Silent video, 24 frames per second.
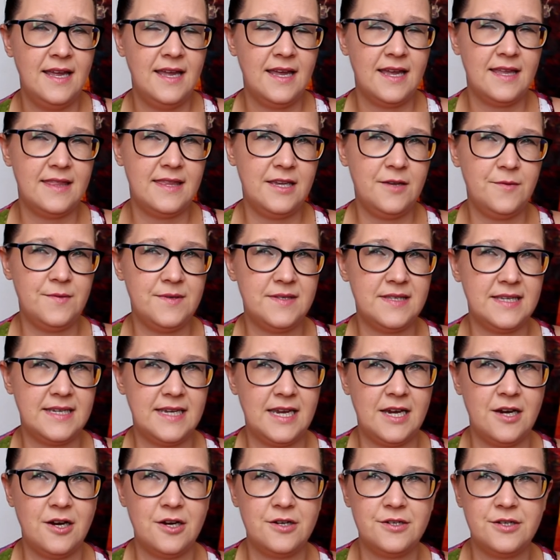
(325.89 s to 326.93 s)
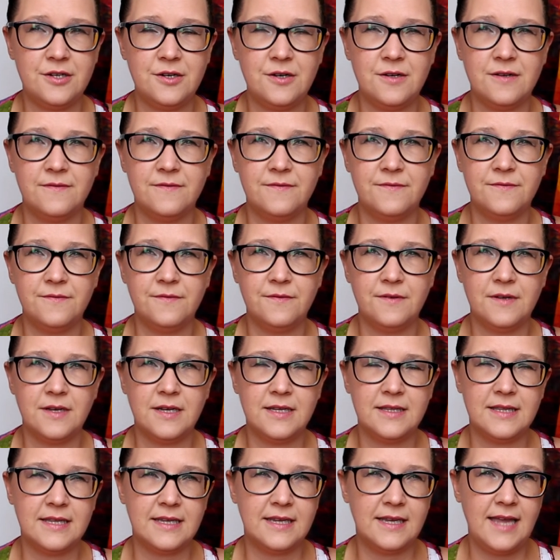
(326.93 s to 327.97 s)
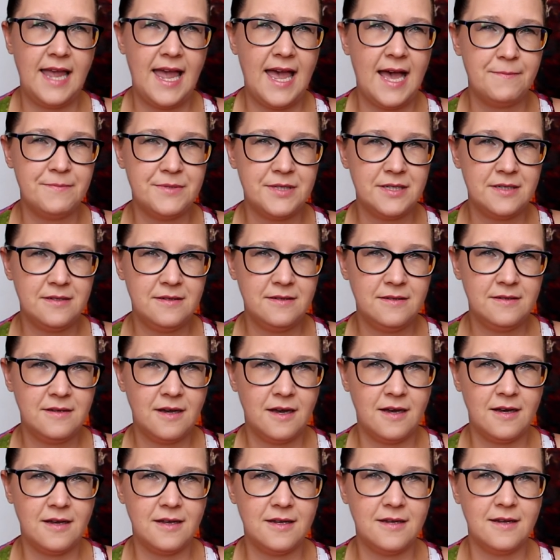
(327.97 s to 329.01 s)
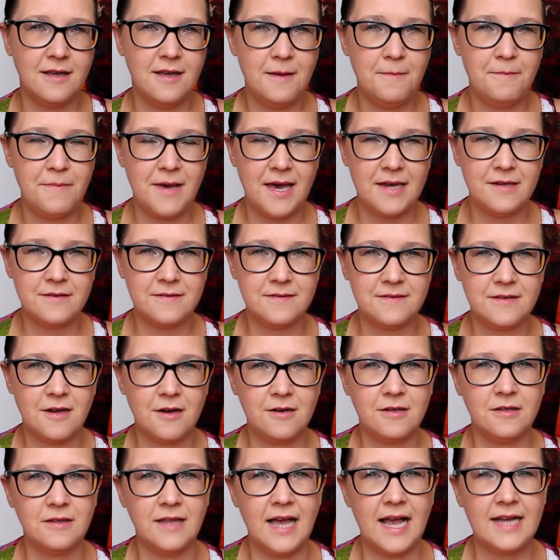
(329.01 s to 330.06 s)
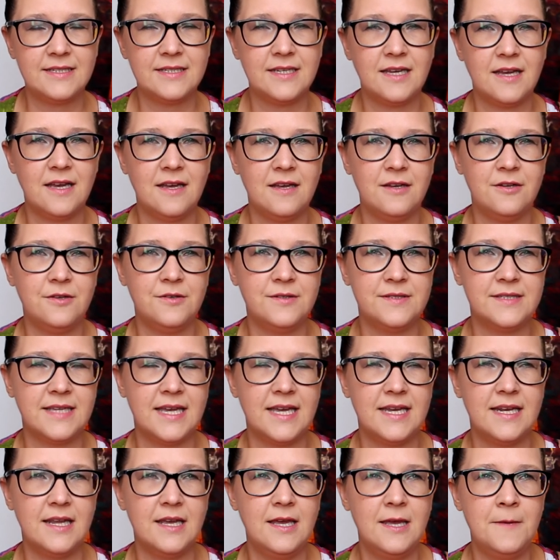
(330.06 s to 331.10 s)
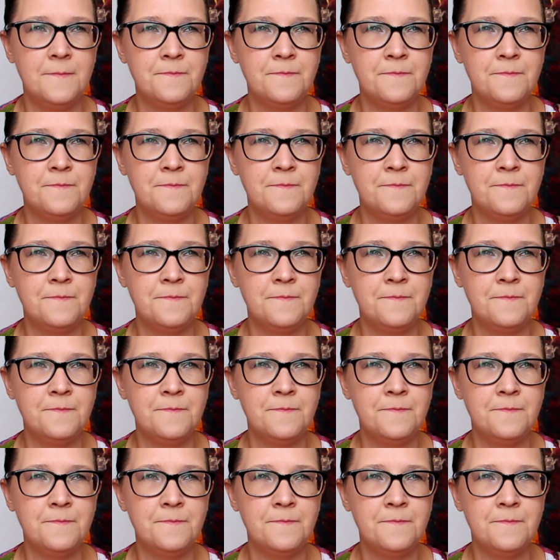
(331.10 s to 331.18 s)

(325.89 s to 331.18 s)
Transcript: I think it was the character of the captain on Battlestar Galactica who said,